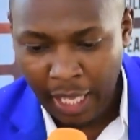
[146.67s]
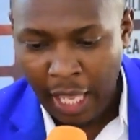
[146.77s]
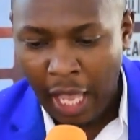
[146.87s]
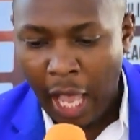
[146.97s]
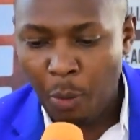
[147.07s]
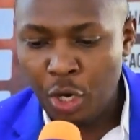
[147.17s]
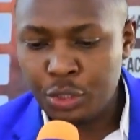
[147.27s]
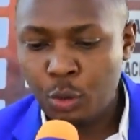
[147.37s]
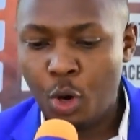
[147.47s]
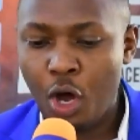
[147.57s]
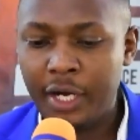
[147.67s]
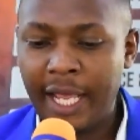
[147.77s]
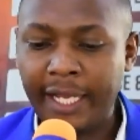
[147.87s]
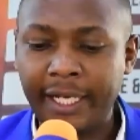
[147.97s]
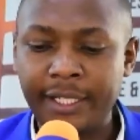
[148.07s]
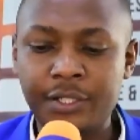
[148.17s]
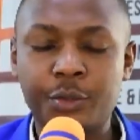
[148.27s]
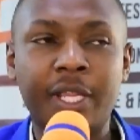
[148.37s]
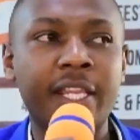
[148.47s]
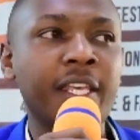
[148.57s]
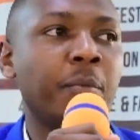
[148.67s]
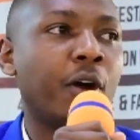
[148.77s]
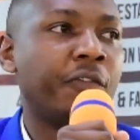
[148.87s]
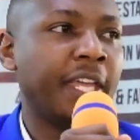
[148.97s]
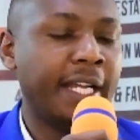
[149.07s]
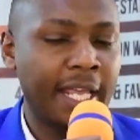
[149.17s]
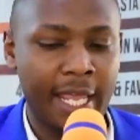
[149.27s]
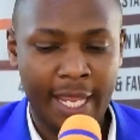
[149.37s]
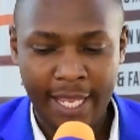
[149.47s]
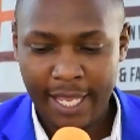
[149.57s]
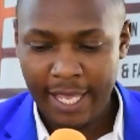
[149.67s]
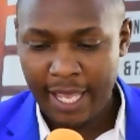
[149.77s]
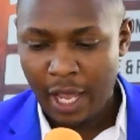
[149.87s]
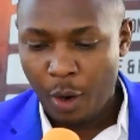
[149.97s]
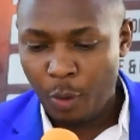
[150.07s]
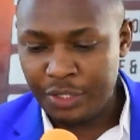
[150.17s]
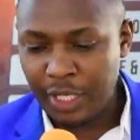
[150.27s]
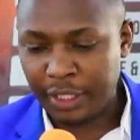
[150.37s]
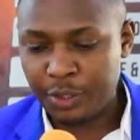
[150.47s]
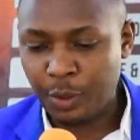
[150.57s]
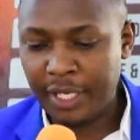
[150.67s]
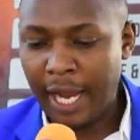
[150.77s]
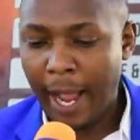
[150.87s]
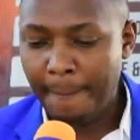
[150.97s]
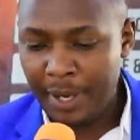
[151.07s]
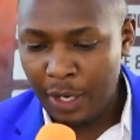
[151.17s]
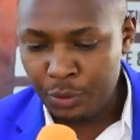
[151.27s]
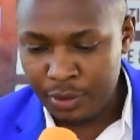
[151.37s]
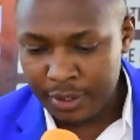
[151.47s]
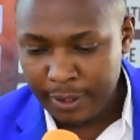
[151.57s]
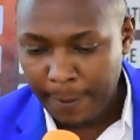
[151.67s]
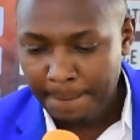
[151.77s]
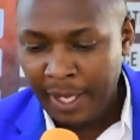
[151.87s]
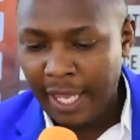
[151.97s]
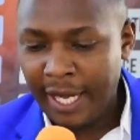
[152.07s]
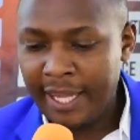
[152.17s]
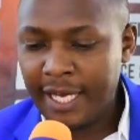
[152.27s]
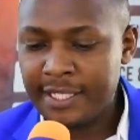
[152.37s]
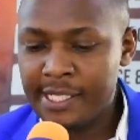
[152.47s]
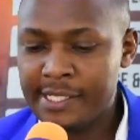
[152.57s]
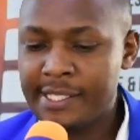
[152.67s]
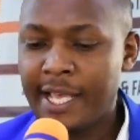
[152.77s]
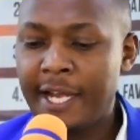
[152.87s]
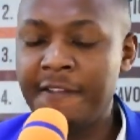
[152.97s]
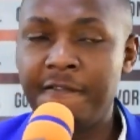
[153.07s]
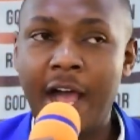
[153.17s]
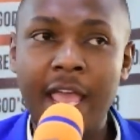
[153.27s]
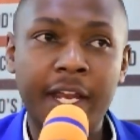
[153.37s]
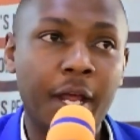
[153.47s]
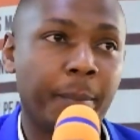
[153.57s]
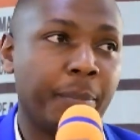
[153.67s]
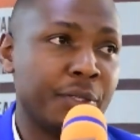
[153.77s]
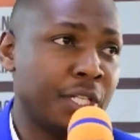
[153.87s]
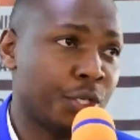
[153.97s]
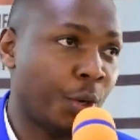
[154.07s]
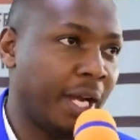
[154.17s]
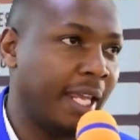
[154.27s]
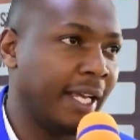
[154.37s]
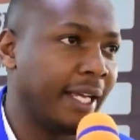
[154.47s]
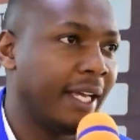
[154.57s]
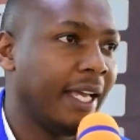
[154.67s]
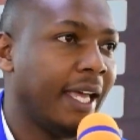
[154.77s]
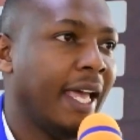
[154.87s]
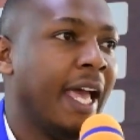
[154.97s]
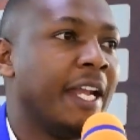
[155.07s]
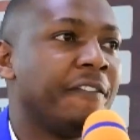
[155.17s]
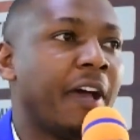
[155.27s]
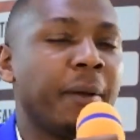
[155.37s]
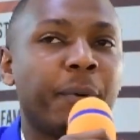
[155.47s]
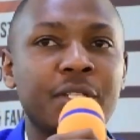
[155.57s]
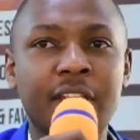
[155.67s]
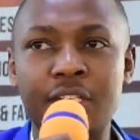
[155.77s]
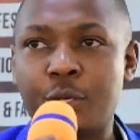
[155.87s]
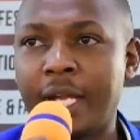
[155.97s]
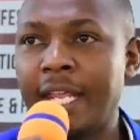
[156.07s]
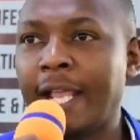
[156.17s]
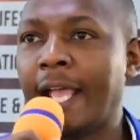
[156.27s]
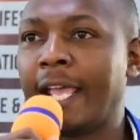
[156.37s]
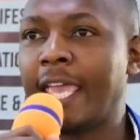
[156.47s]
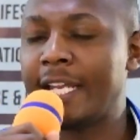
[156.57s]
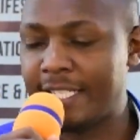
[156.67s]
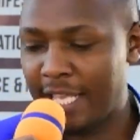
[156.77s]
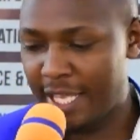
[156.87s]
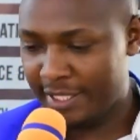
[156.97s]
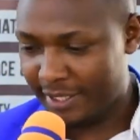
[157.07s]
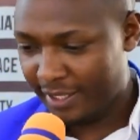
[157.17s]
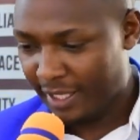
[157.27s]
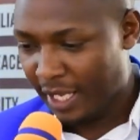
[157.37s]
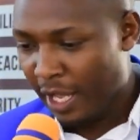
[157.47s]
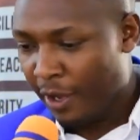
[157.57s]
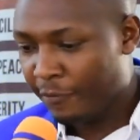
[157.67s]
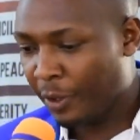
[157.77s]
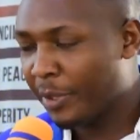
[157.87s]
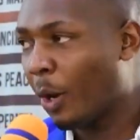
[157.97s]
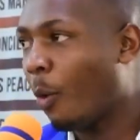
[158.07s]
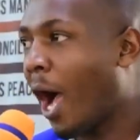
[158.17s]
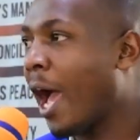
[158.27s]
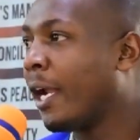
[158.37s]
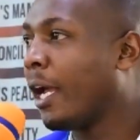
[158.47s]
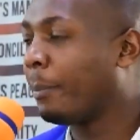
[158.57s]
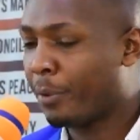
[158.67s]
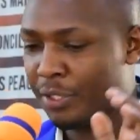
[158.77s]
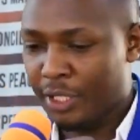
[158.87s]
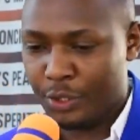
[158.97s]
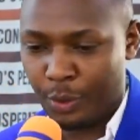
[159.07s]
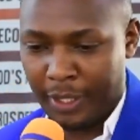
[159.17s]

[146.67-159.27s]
I want to go direct to the theme of the day, what you are talking about, and that is divine positioning. Divine positioning, getting it from the word position.